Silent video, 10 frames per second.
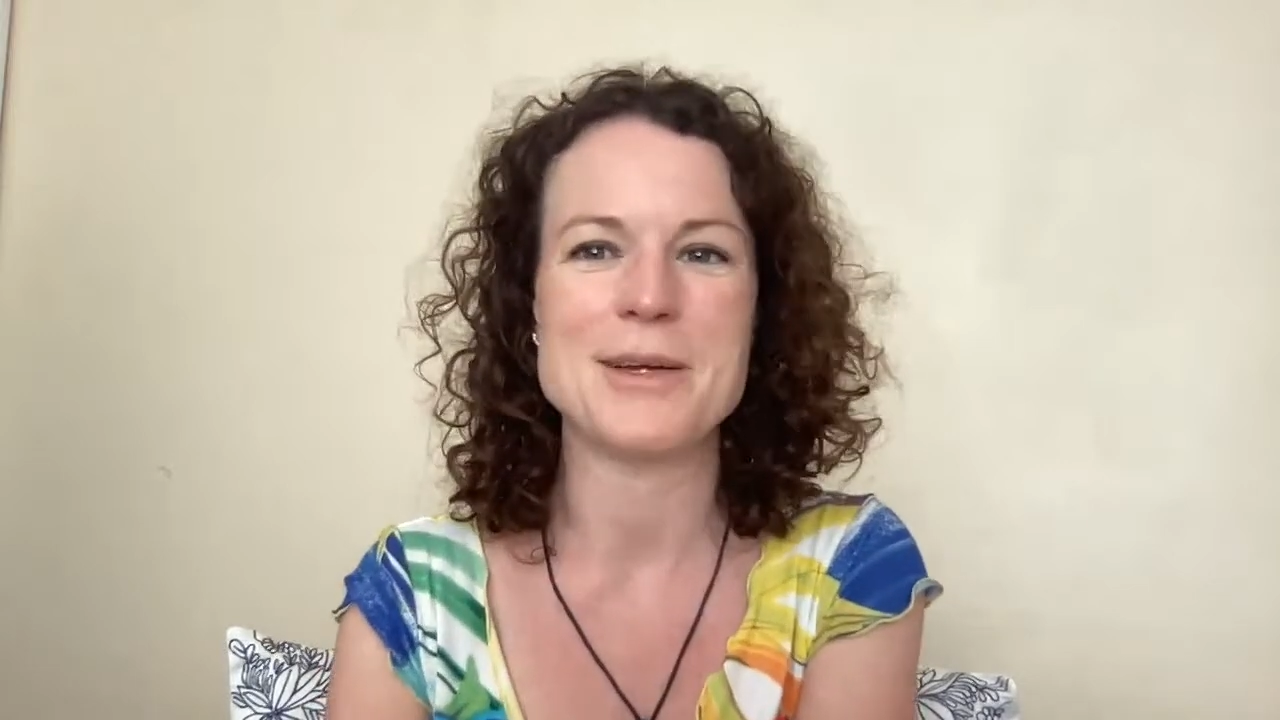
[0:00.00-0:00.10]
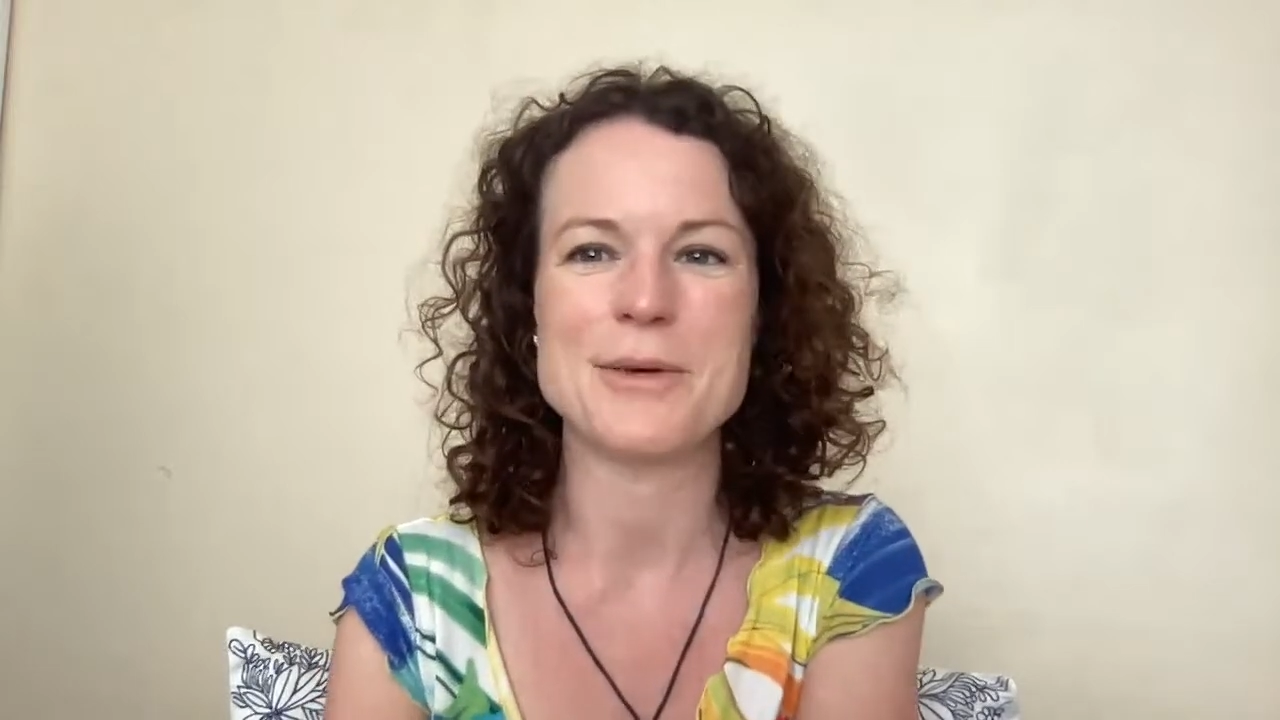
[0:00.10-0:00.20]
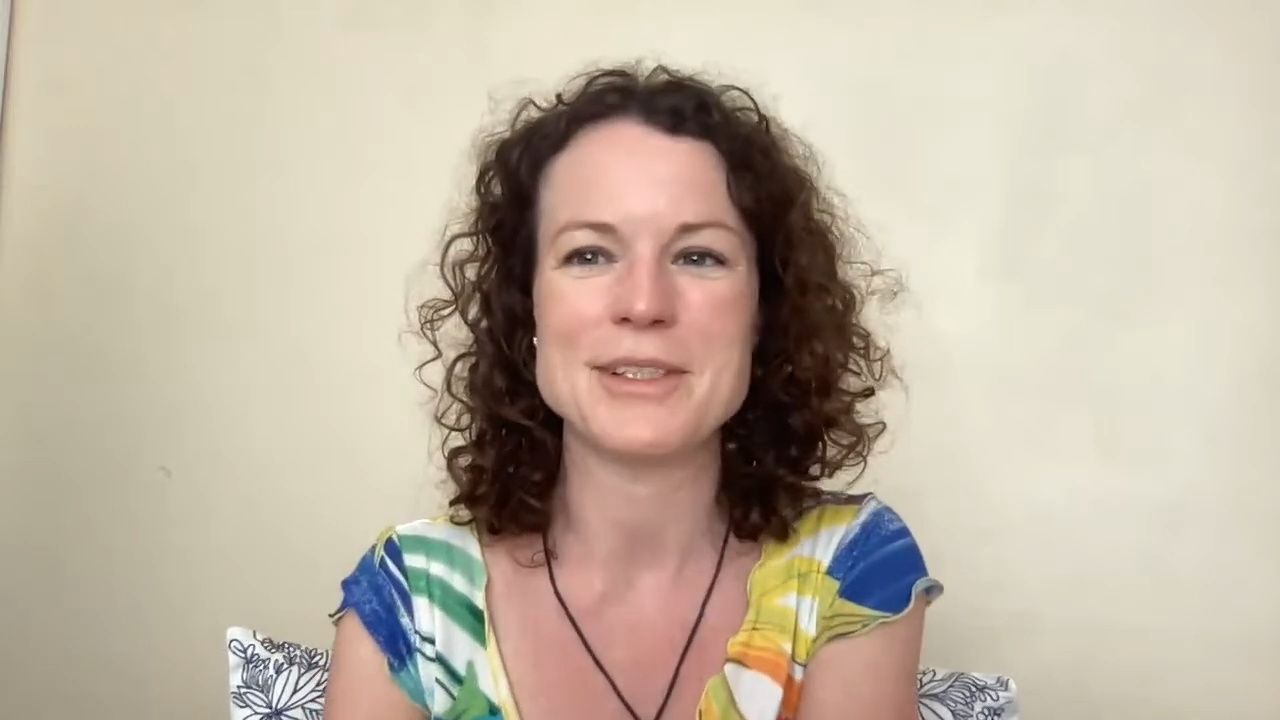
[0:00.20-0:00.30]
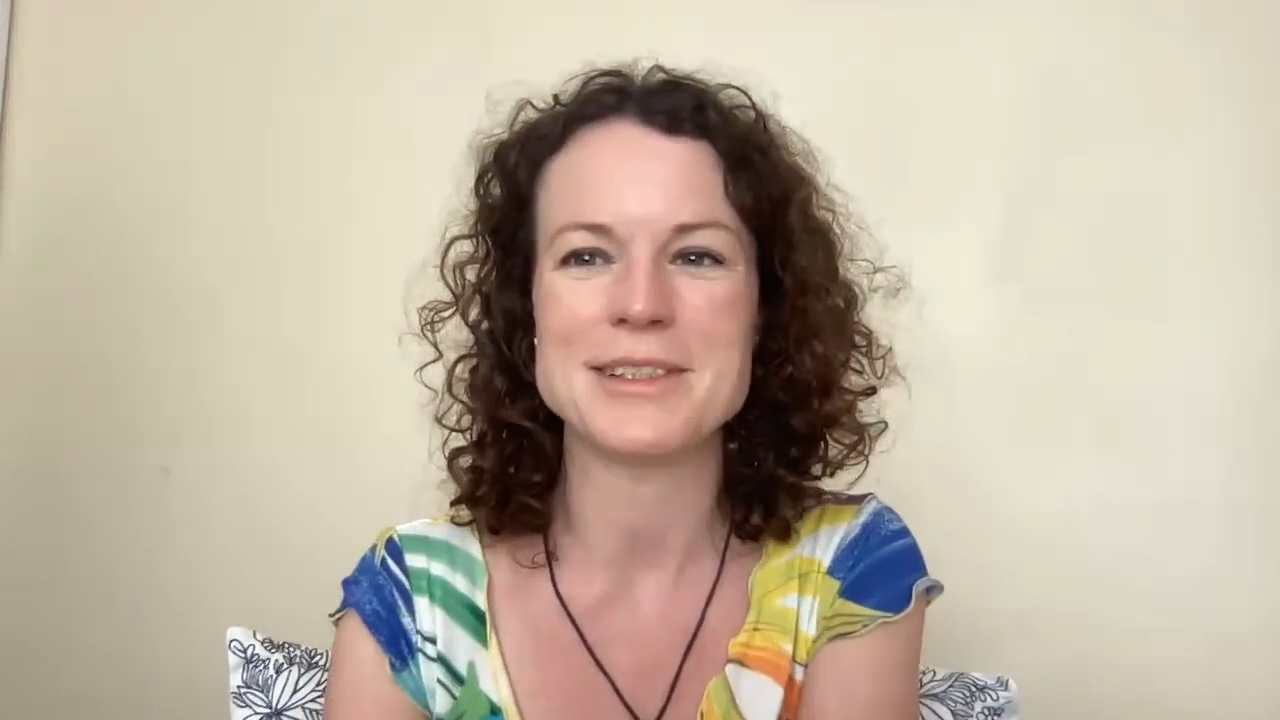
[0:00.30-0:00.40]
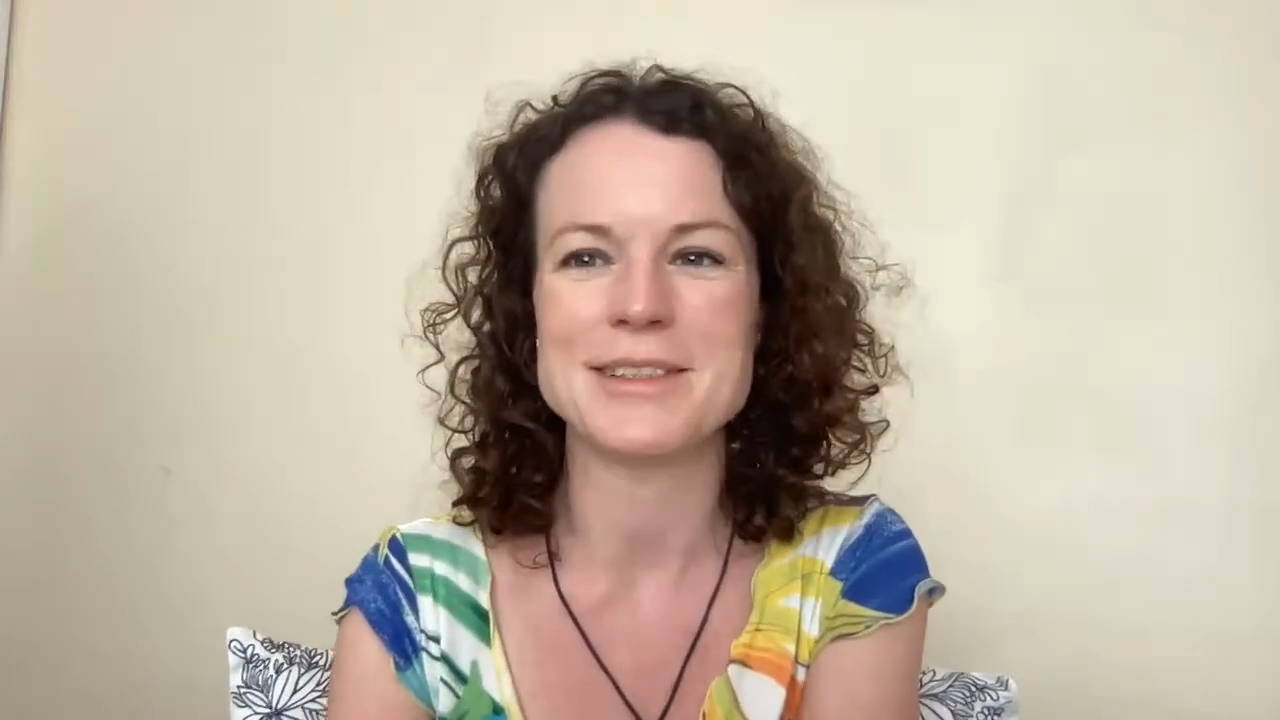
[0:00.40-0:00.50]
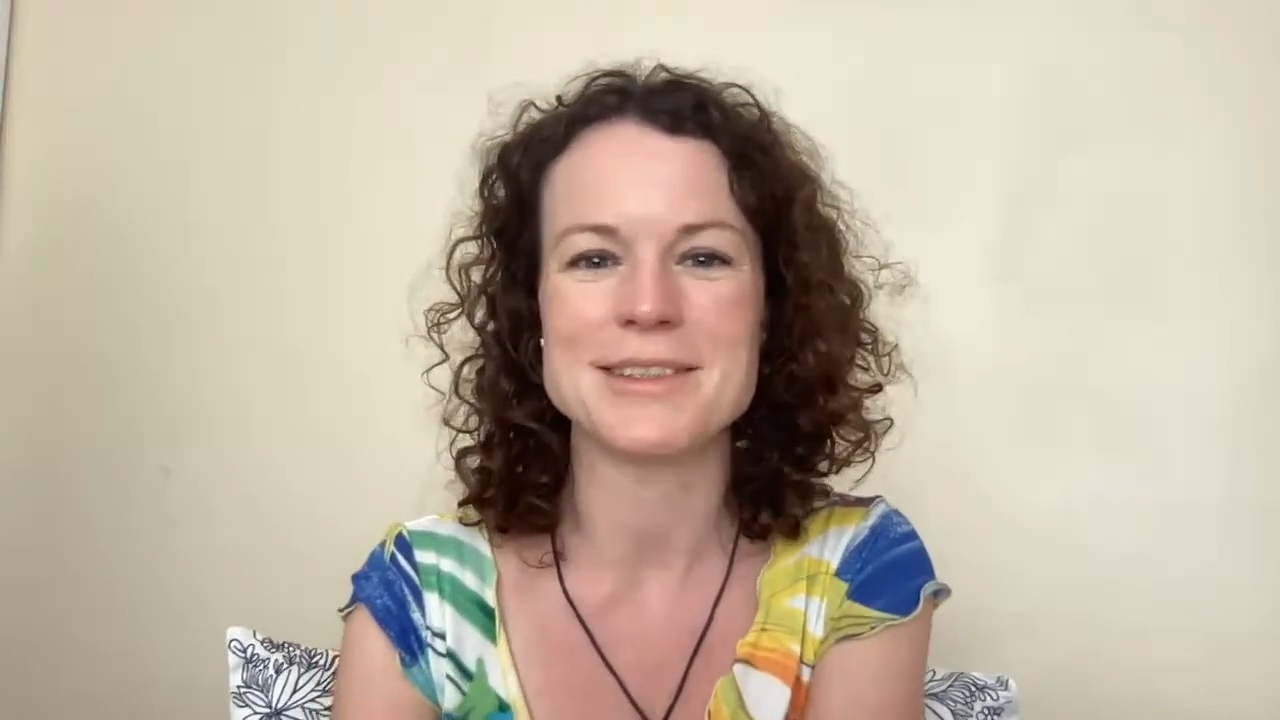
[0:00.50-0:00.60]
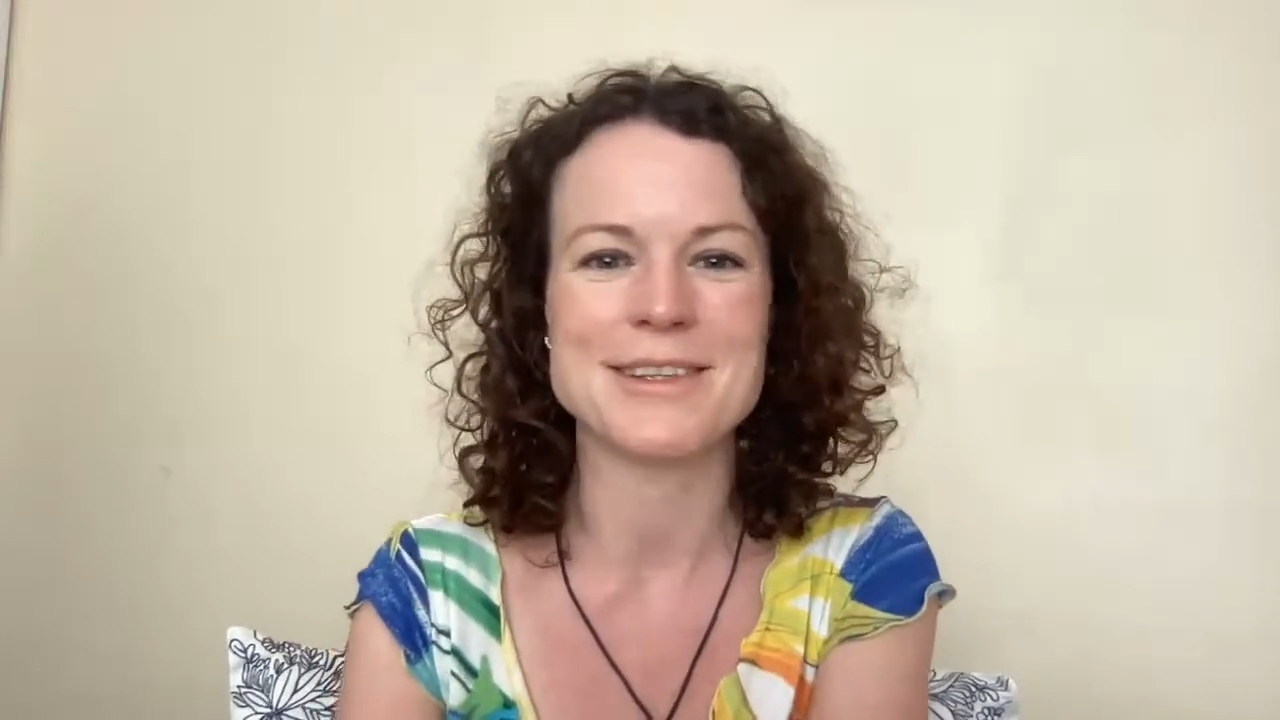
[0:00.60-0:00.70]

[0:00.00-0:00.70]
questions